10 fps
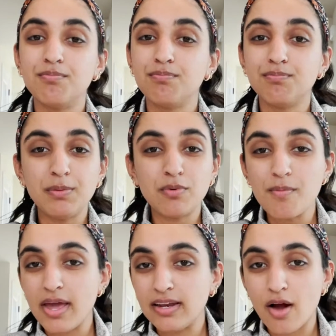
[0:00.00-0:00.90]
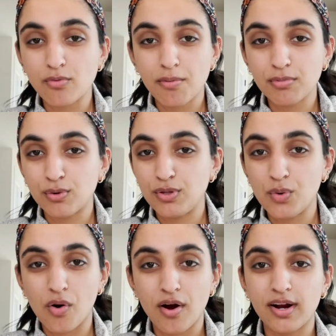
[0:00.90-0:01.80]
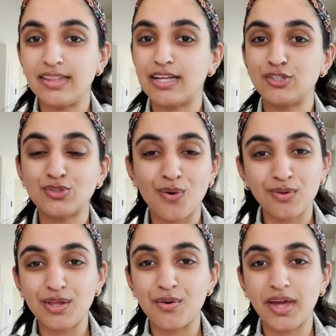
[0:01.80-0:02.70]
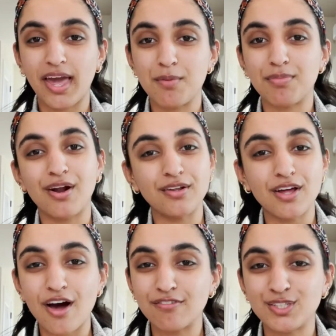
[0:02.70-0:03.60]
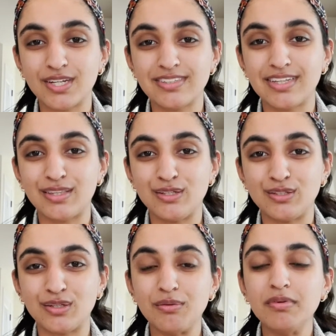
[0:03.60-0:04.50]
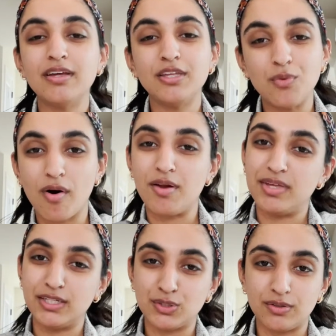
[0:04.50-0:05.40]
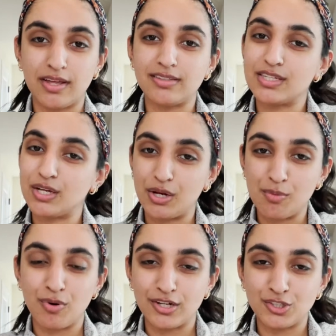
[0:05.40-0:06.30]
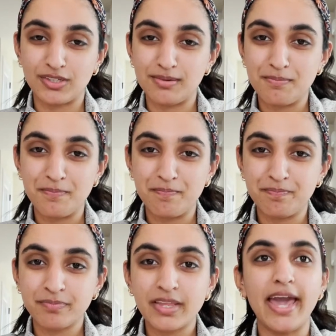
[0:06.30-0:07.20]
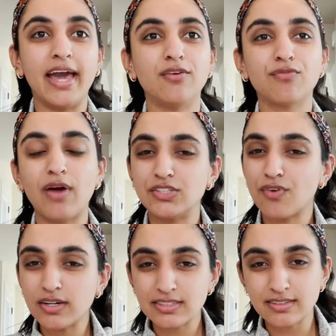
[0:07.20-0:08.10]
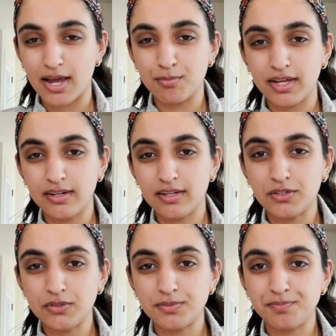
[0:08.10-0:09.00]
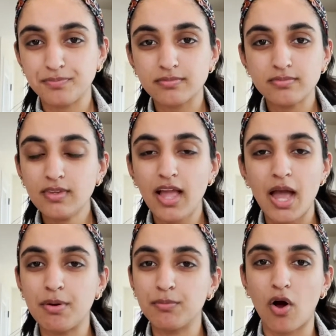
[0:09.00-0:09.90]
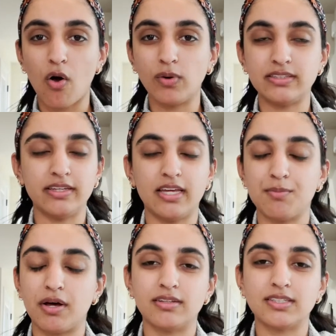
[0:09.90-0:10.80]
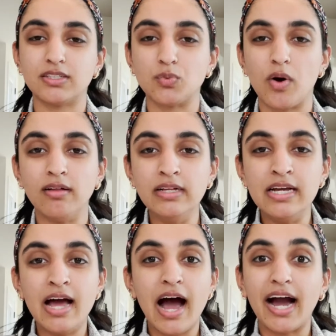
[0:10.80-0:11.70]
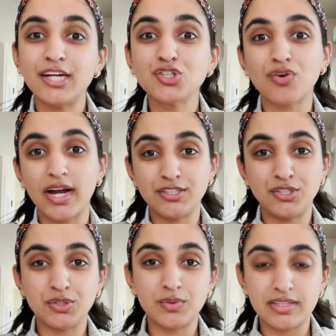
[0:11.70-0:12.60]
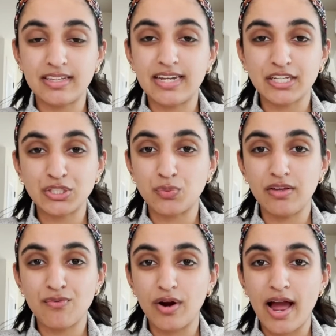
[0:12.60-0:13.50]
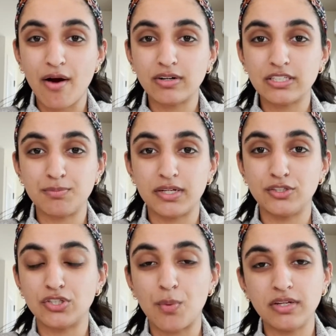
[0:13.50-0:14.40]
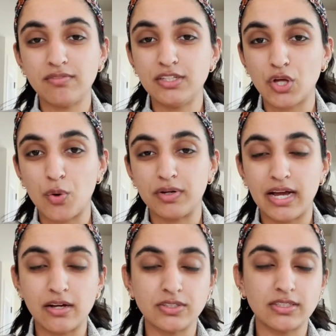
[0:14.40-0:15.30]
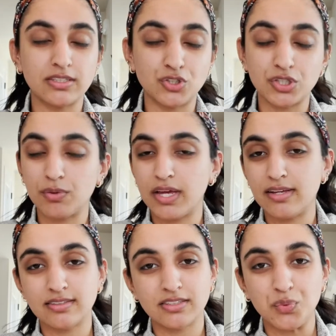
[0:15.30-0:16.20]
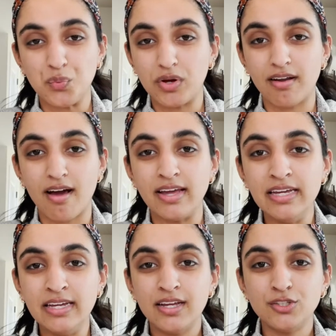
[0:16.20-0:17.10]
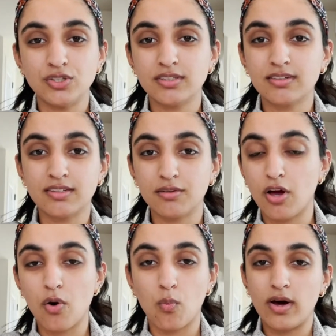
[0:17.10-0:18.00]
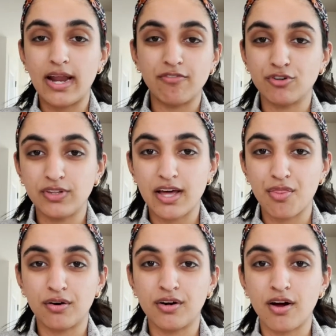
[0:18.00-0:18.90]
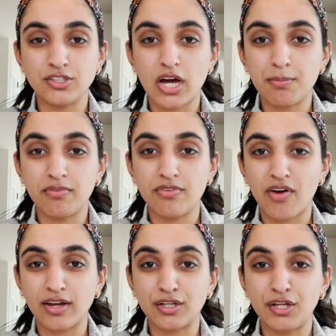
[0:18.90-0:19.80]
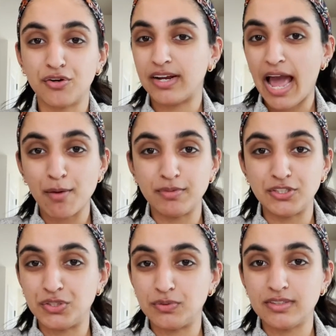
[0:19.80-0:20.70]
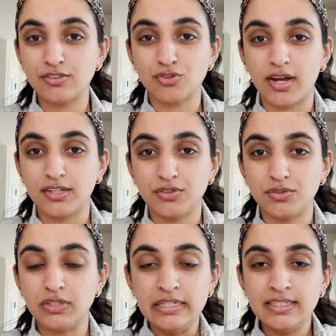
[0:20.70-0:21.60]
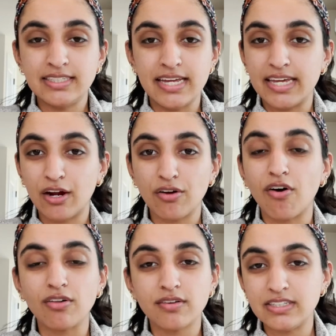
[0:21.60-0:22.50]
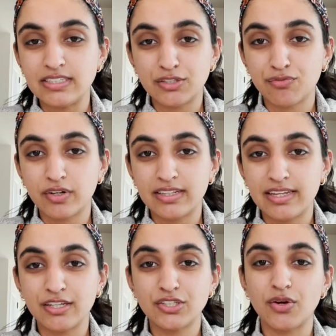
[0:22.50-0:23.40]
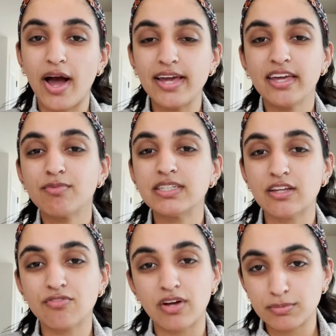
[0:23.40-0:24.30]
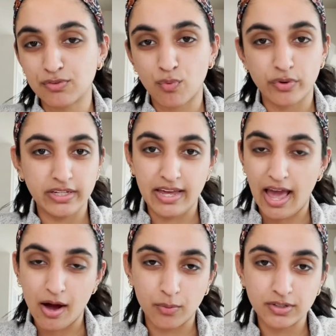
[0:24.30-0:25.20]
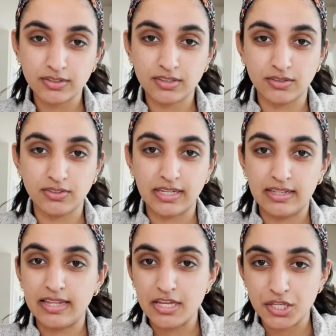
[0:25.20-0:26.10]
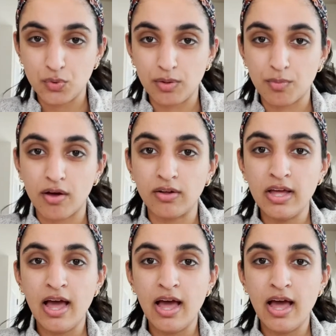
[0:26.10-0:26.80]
people may not remember who you are, and that's totally okay, but on the off chance that they do, you want to make sure that it's a good impression. And as far as timeline goes, I remember always thinking about this as well. I try to do within the next 24 hours, but so many of these open houses and showcases and whatnot just go one after the other, on top of the fact that you're an APPE student trying to take care of all of these different things. So I gave myself up to 48 hours to send a thank you email.